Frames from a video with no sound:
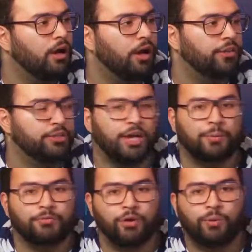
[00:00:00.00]
on the
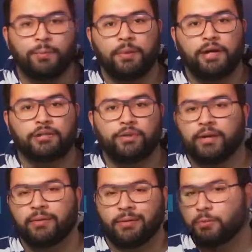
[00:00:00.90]
top of your web page,
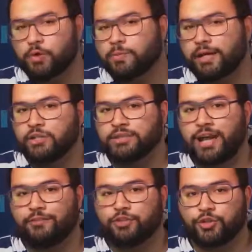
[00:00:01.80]
right? Like most pages
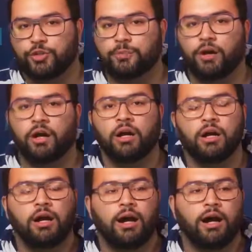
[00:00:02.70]
have a search bar
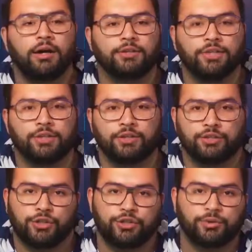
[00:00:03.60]
so that you can
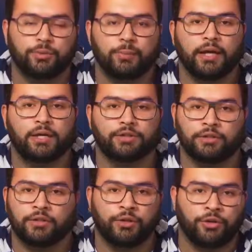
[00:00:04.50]
search through the page
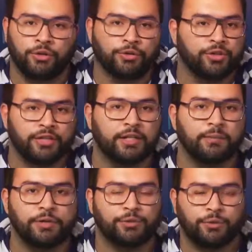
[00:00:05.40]
or the
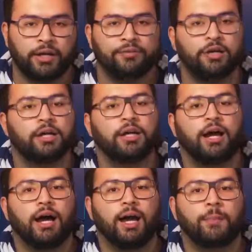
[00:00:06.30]
database or whatever.
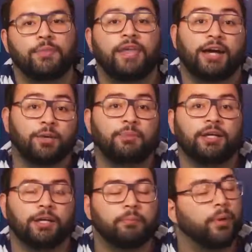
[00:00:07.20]
That could be
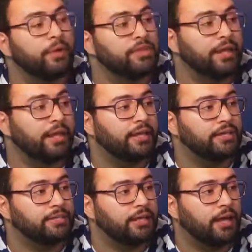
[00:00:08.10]
a component that
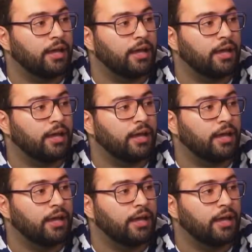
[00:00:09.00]
is